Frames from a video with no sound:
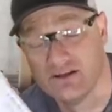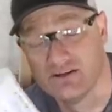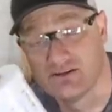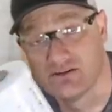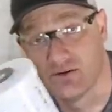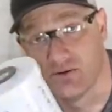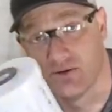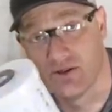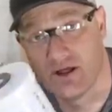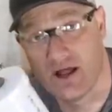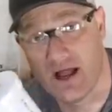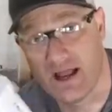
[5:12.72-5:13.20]

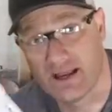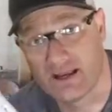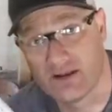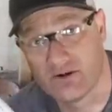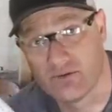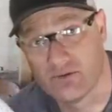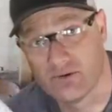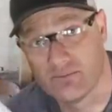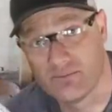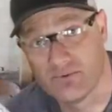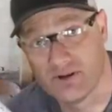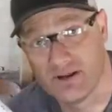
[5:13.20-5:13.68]
so that I
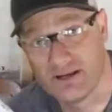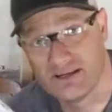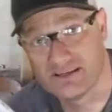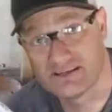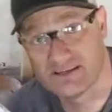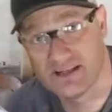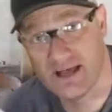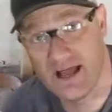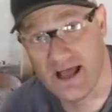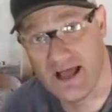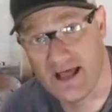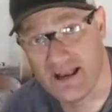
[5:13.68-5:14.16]
can replace
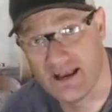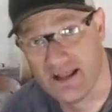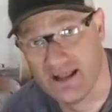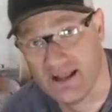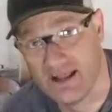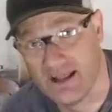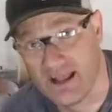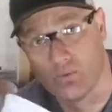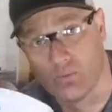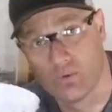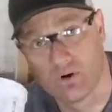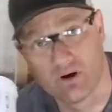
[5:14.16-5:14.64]
that.
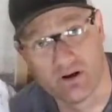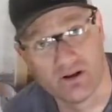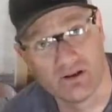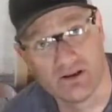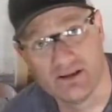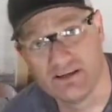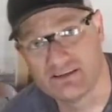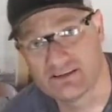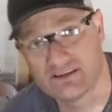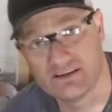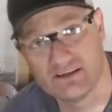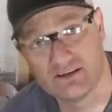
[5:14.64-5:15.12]
We're at
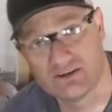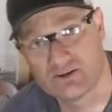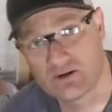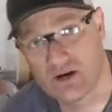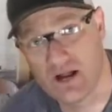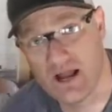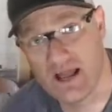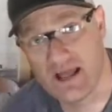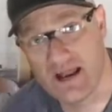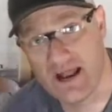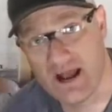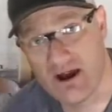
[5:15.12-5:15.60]
least gonna
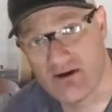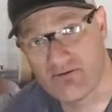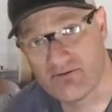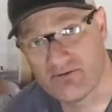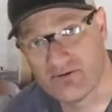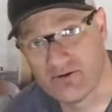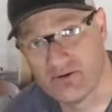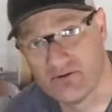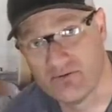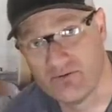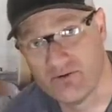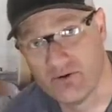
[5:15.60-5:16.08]
try it out
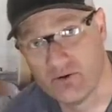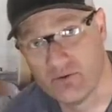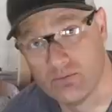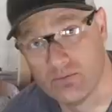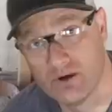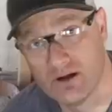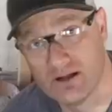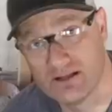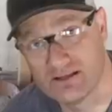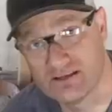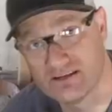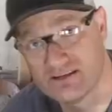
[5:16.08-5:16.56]
for a few
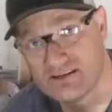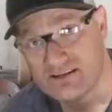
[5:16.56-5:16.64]
months,